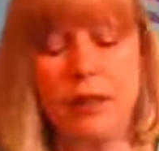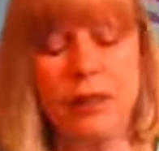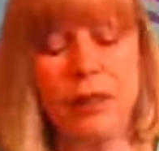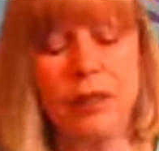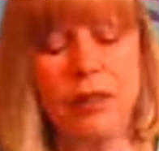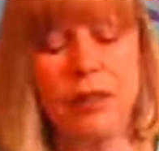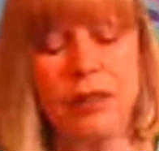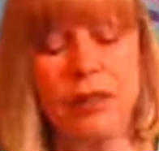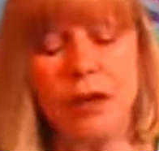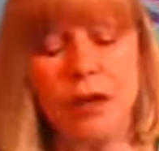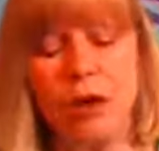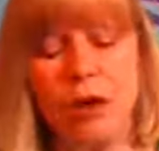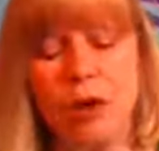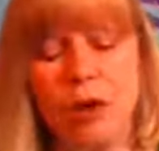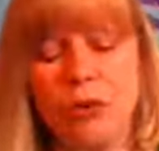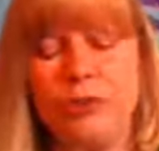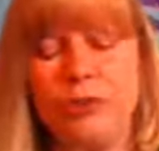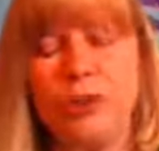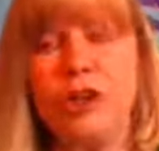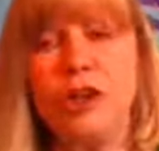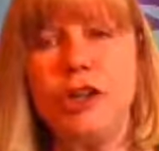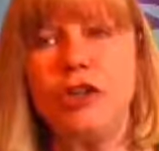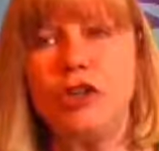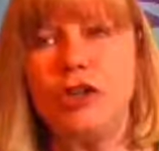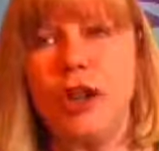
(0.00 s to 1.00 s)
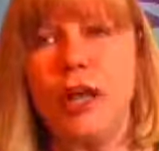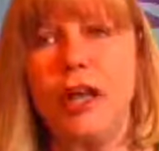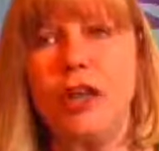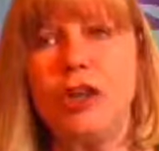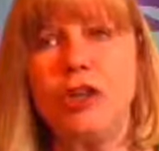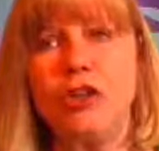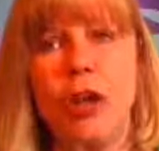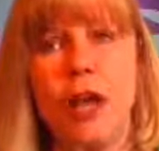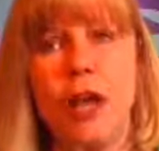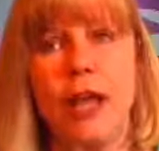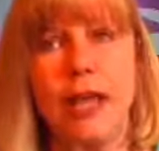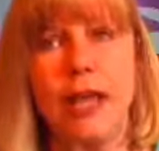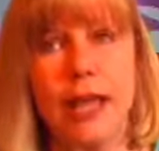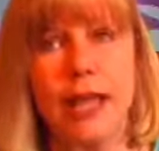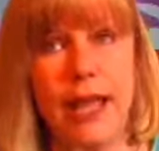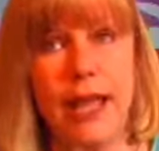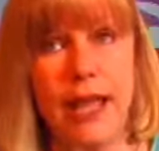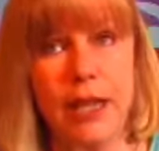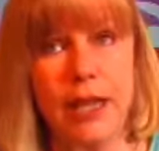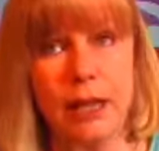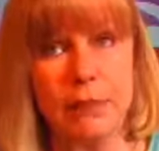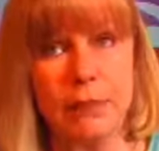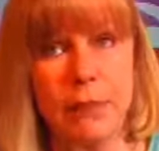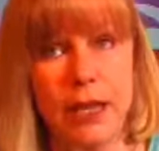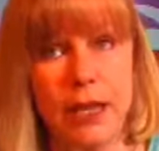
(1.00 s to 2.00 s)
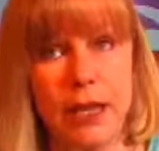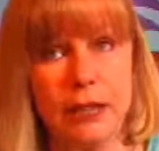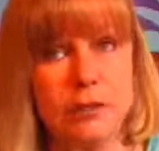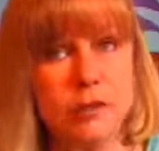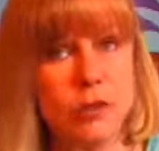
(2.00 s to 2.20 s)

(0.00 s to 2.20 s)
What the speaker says: The only change I can make,